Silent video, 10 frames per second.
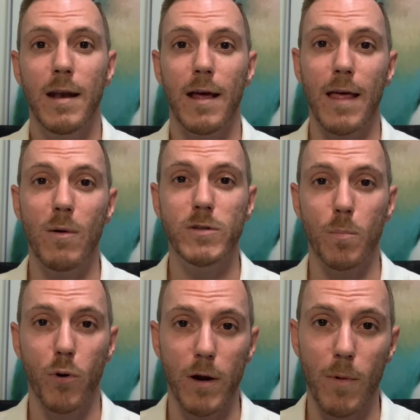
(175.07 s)
Now that was a
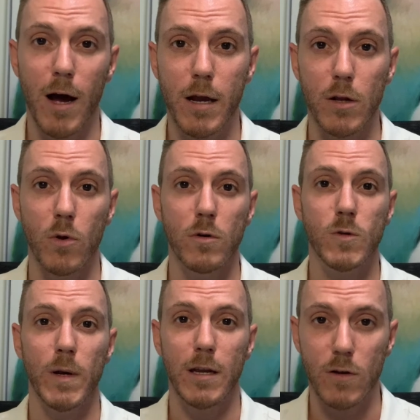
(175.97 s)
pre-market
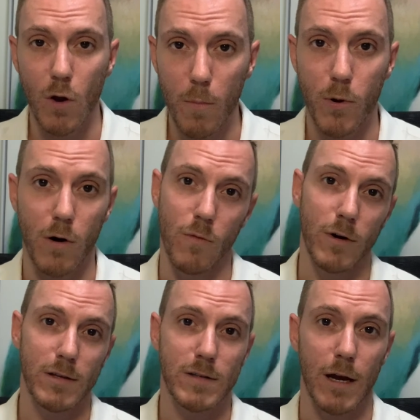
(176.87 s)
launch. We did not put it on
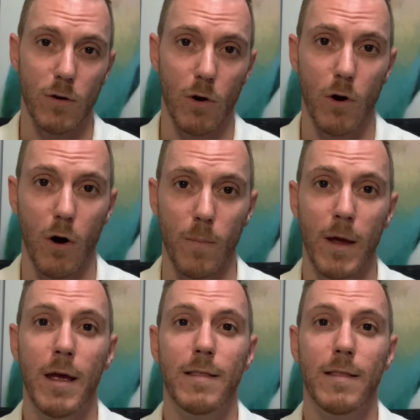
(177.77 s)
realestate.com.